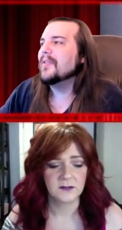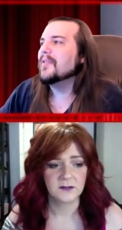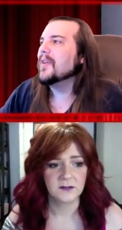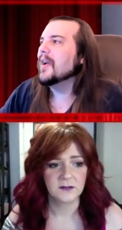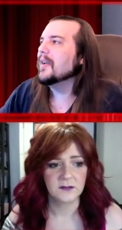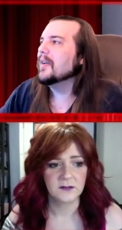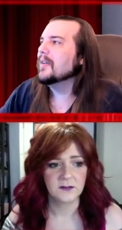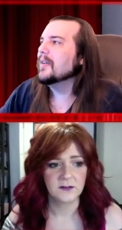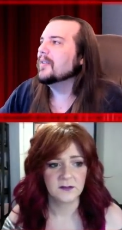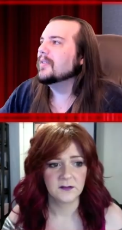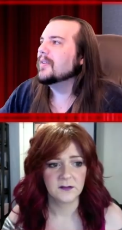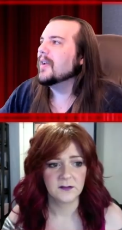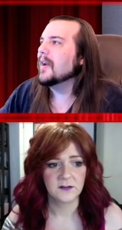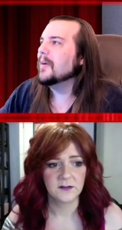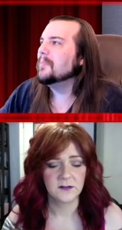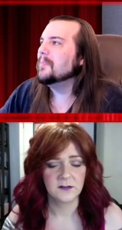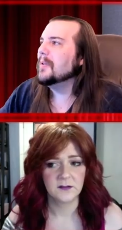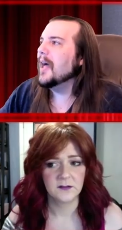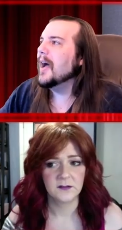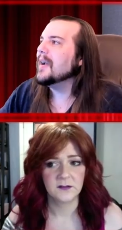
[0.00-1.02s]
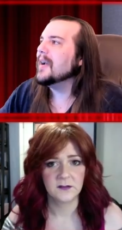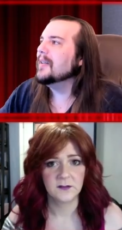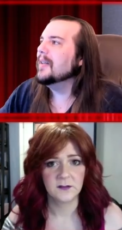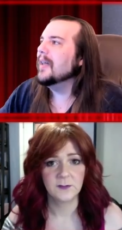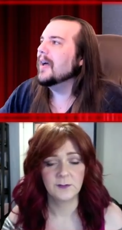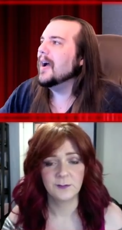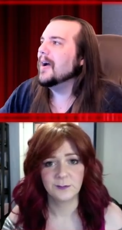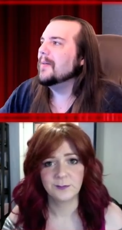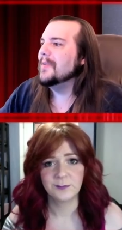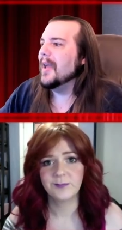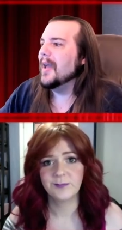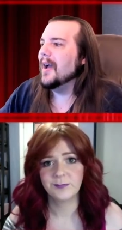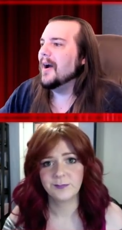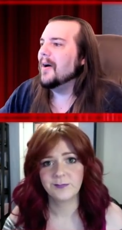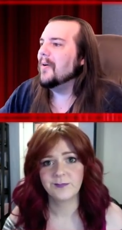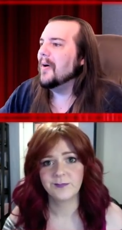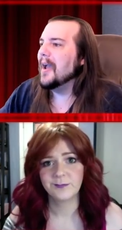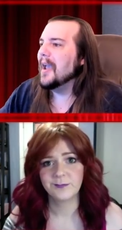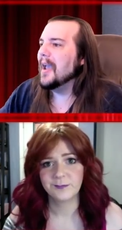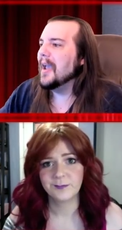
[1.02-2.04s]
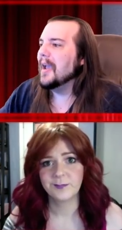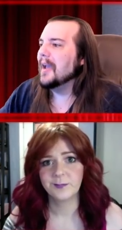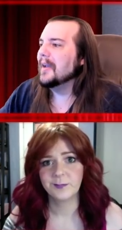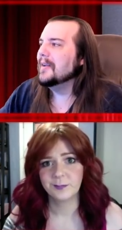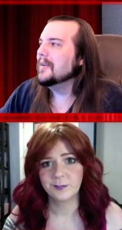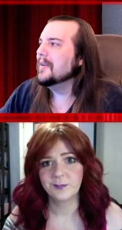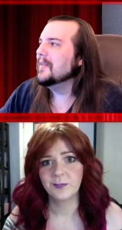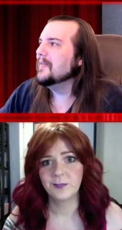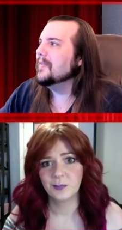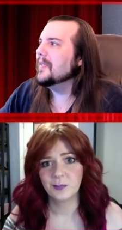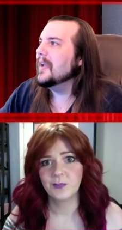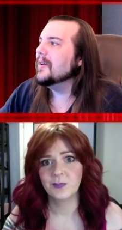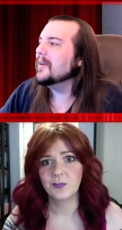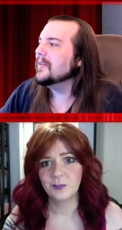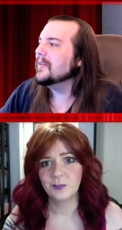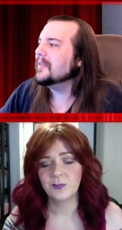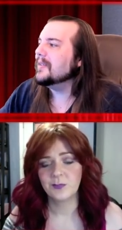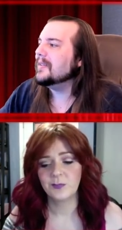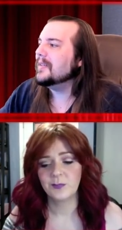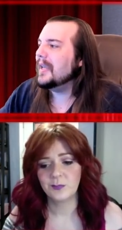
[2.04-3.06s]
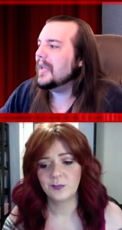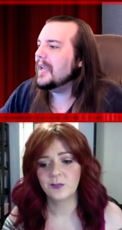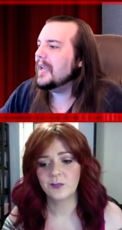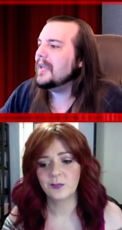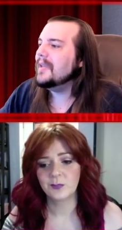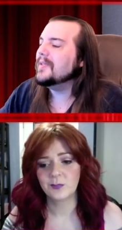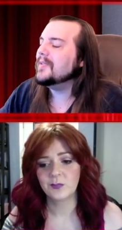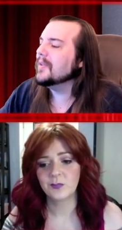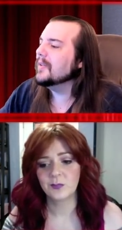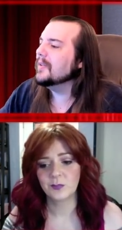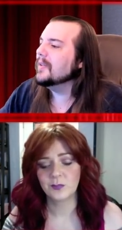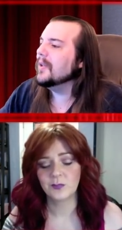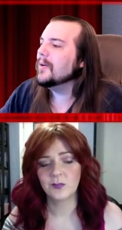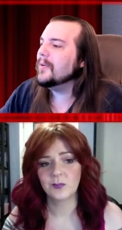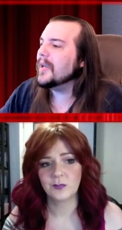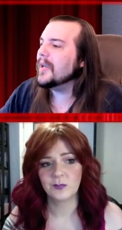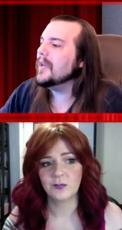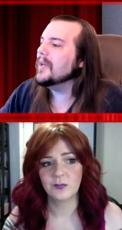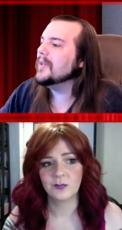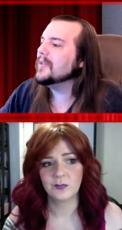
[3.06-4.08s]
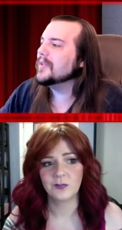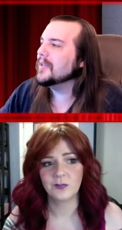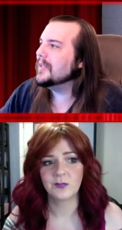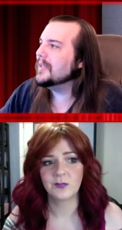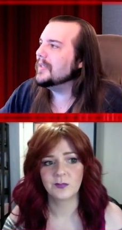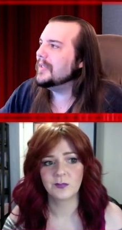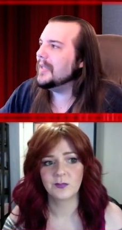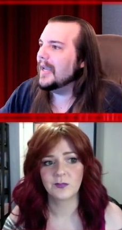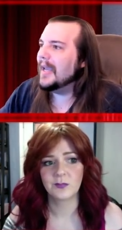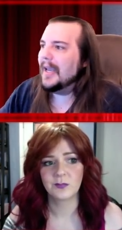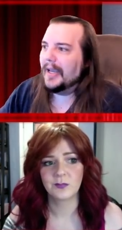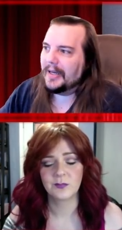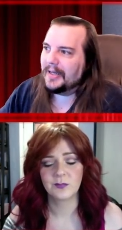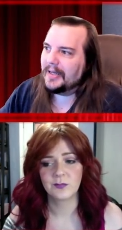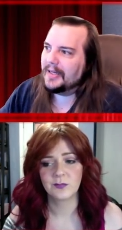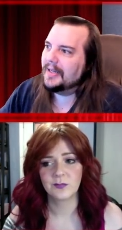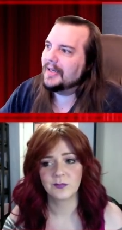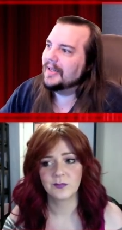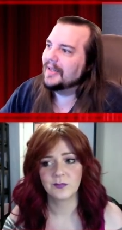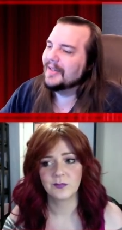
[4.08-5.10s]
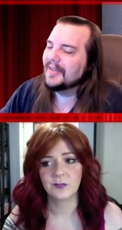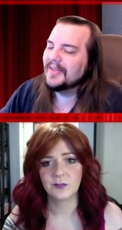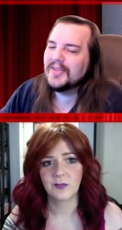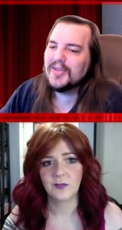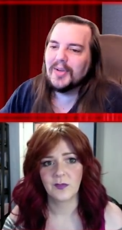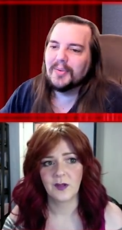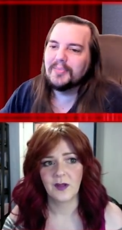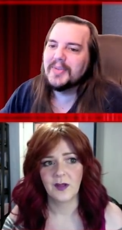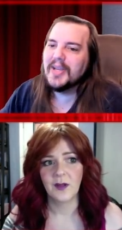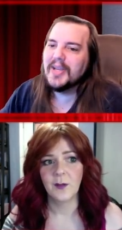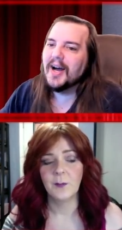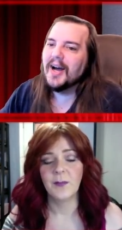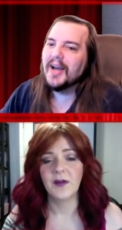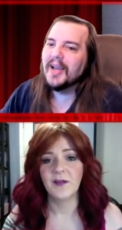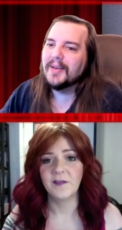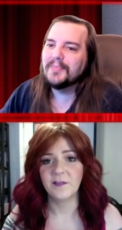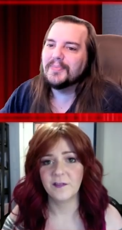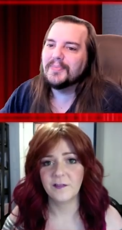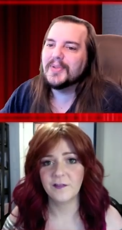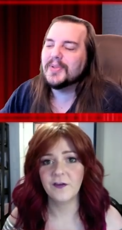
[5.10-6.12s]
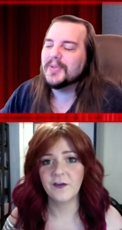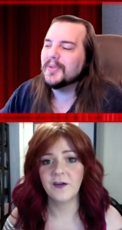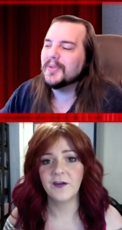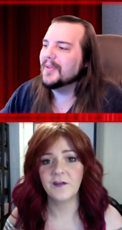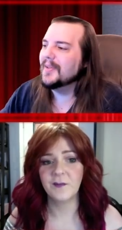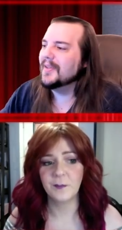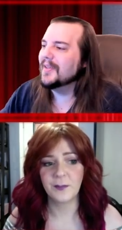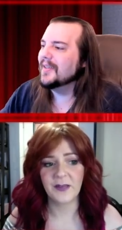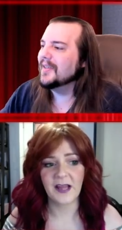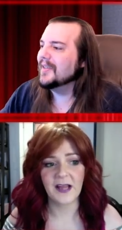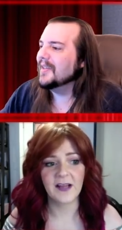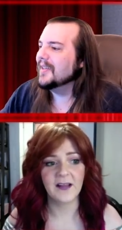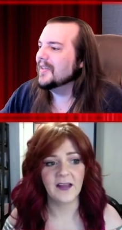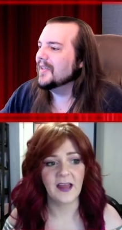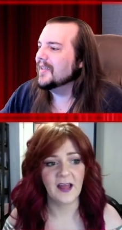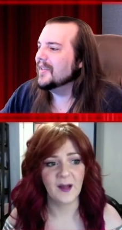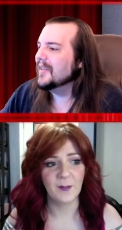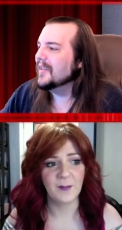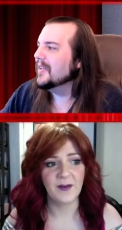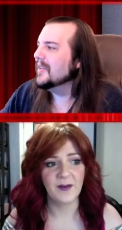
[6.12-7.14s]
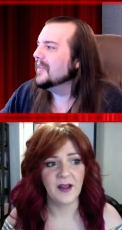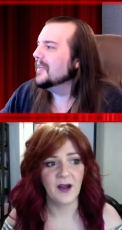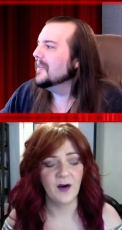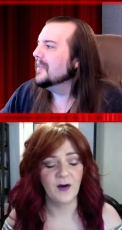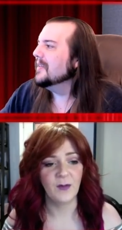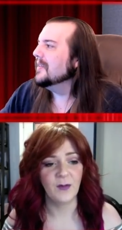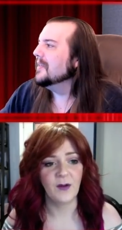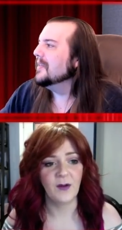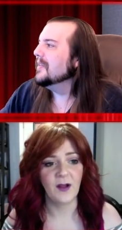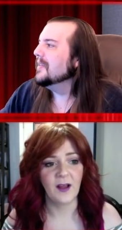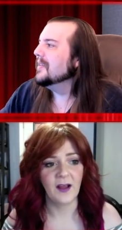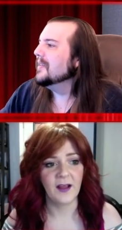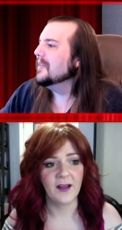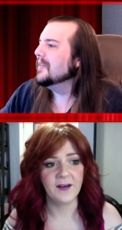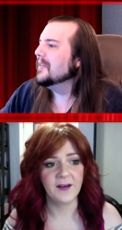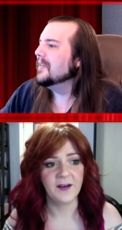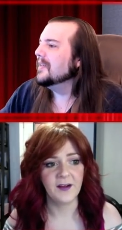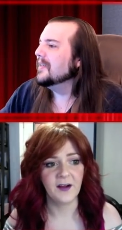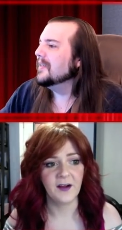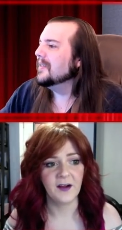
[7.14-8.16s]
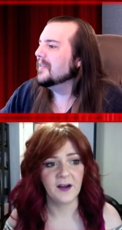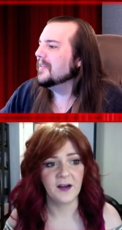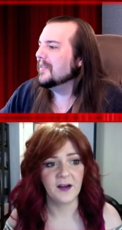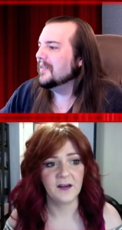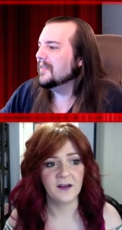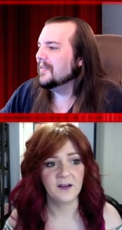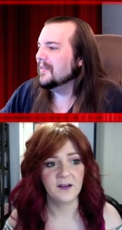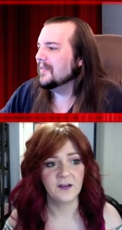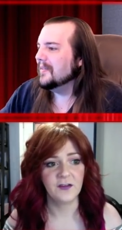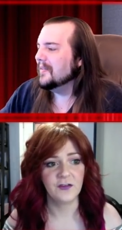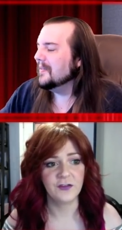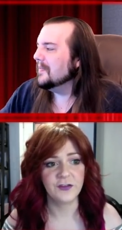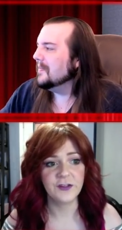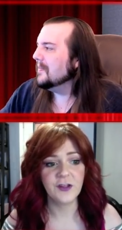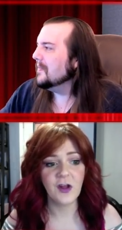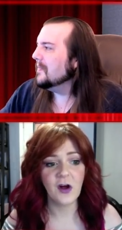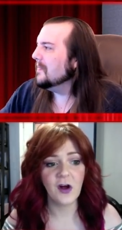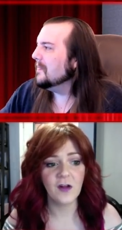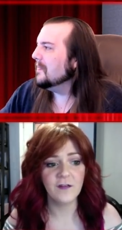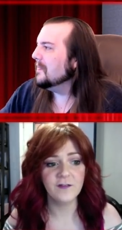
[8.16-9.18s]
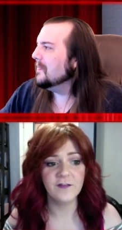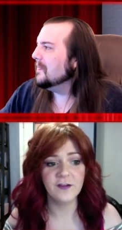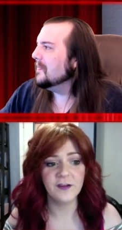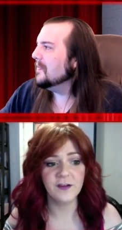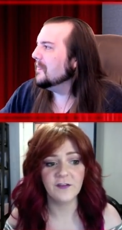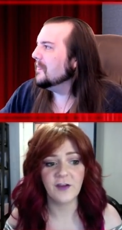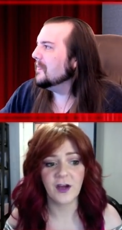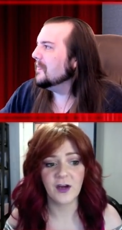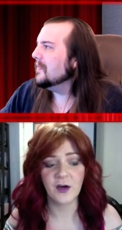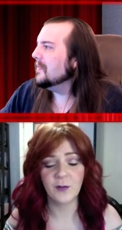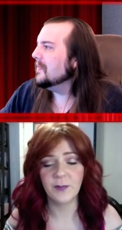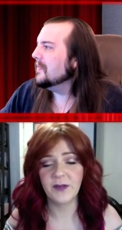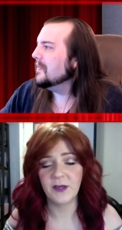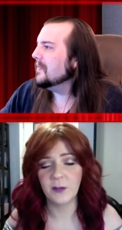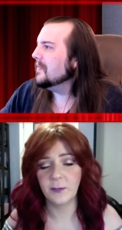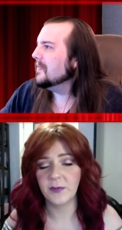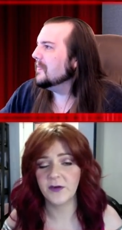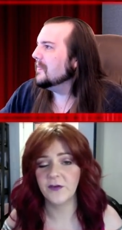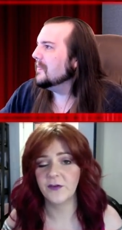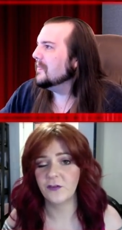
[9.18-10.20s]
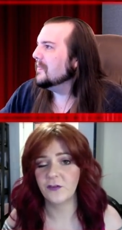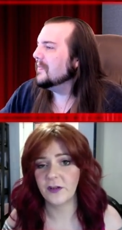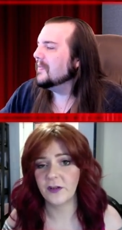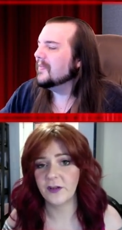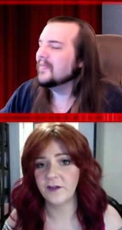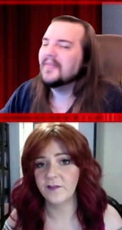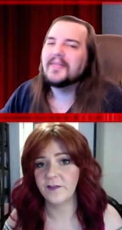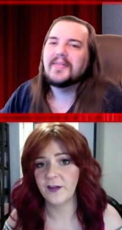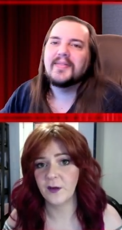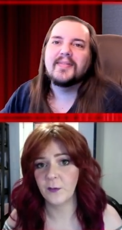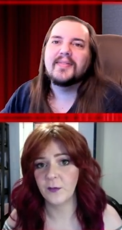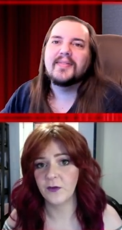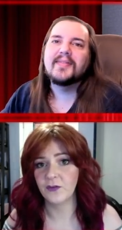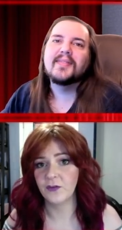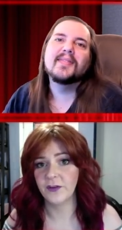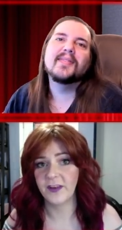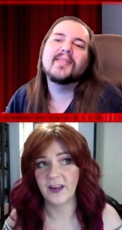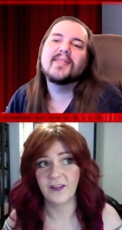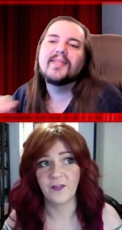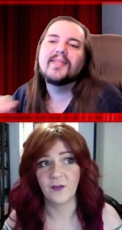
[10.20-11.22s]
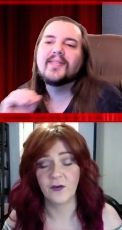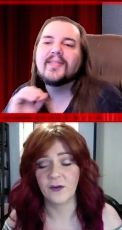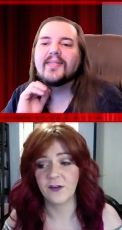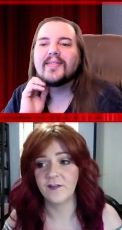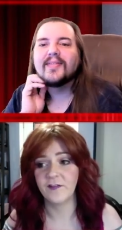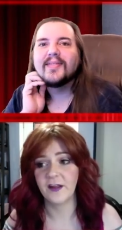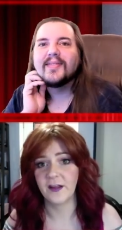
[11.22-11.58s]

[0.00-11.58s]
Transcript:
Speaker 1: We've got a got a black lab now, and they're he's Loki is a dick sometimes.
Speaker 2: My sister has a black lab now, and uh, she lost an entire peanut butter and jelly sandwich in like thirty